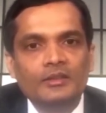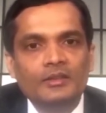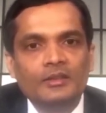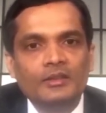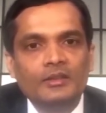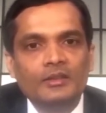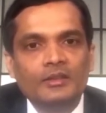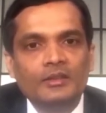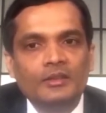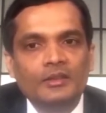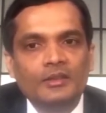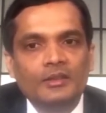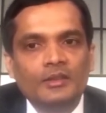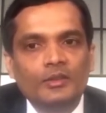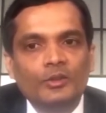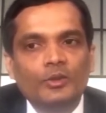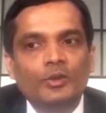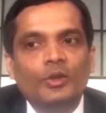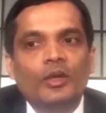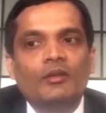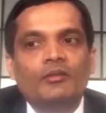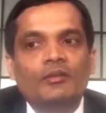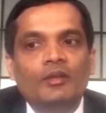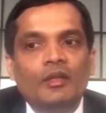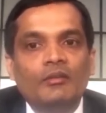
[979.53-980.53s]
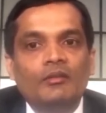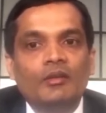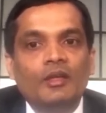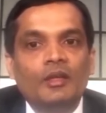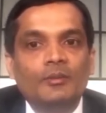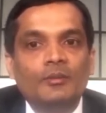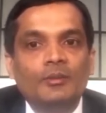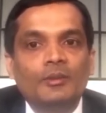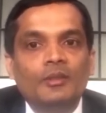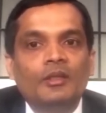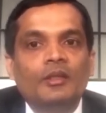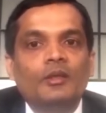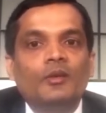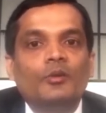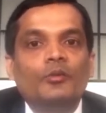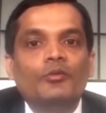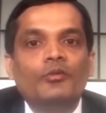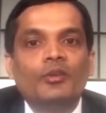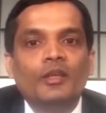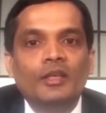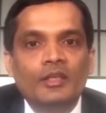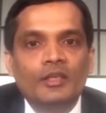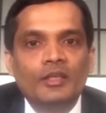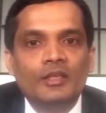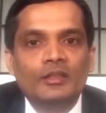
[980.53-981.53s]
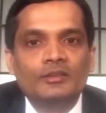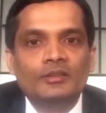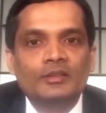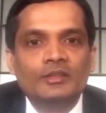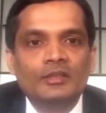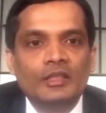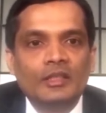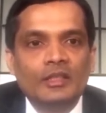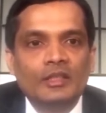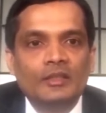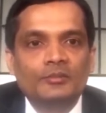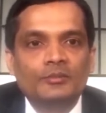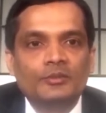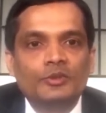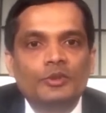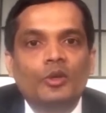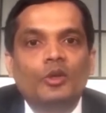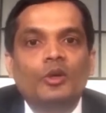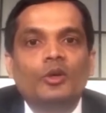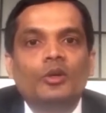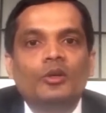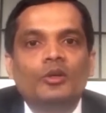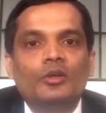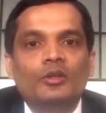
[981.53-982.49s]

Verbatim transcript: And we do all the tests possible as doctors,